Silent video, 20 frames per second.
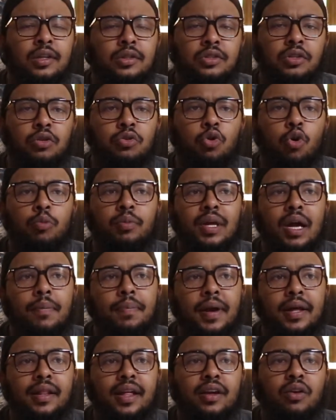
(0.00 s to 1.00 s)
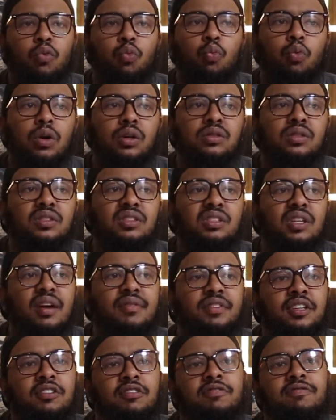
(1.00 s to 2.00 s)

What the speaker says: So normally I pay like $175,